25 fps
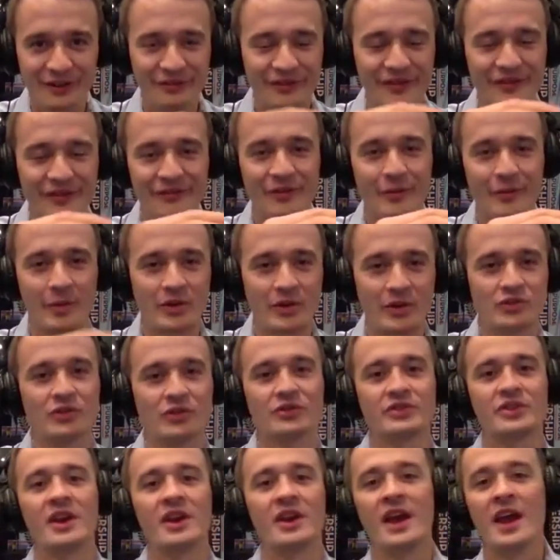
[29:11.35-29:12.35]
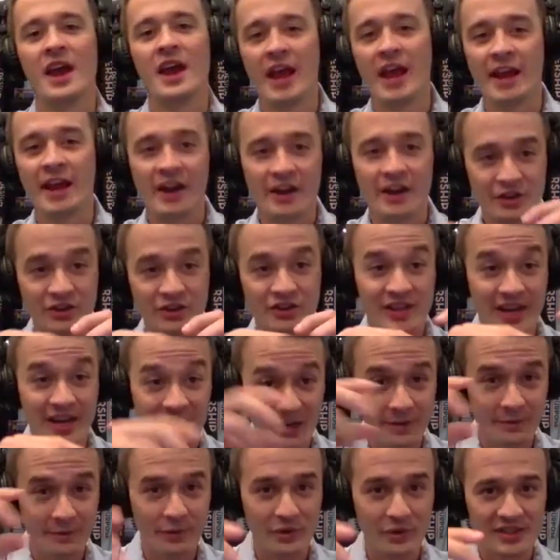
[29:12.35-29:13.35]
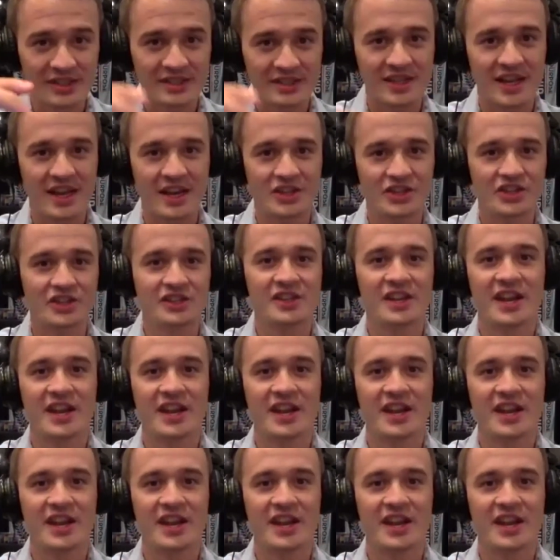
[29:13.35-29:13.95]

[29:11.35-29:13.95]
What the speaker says: of infomercials and understanding presentations.